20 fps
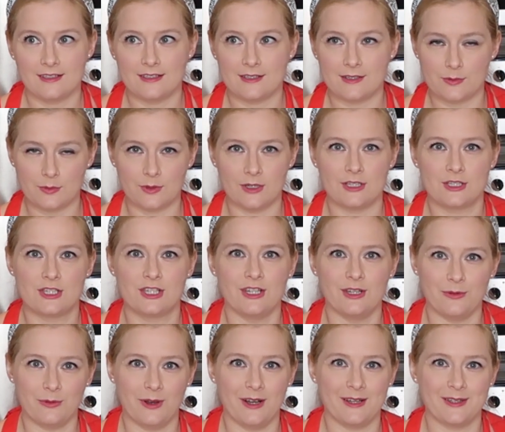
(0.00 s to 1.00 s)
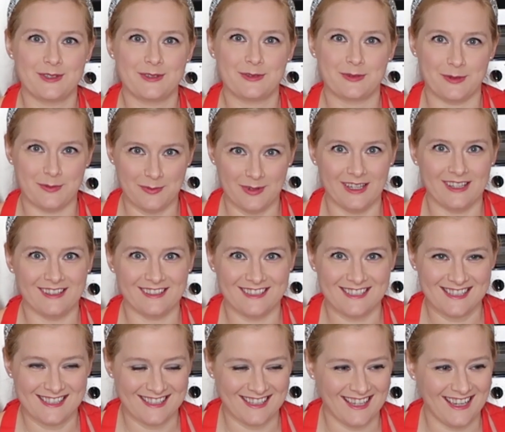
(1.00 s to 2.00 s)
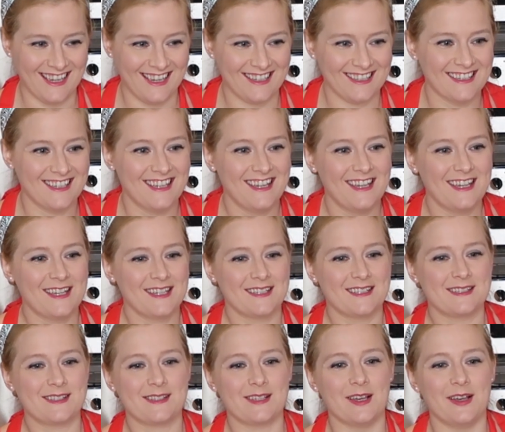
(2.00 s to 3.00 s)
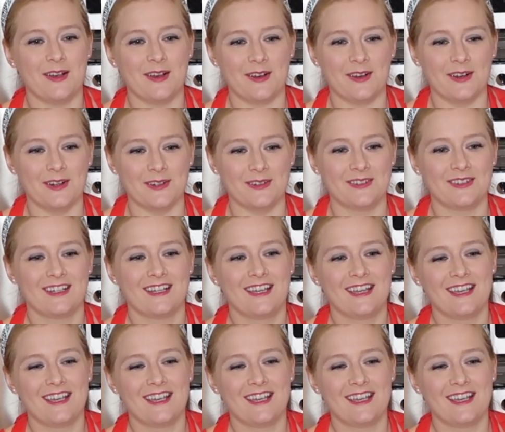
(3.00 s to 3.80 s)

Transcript: is what she wants for Mother's Day. So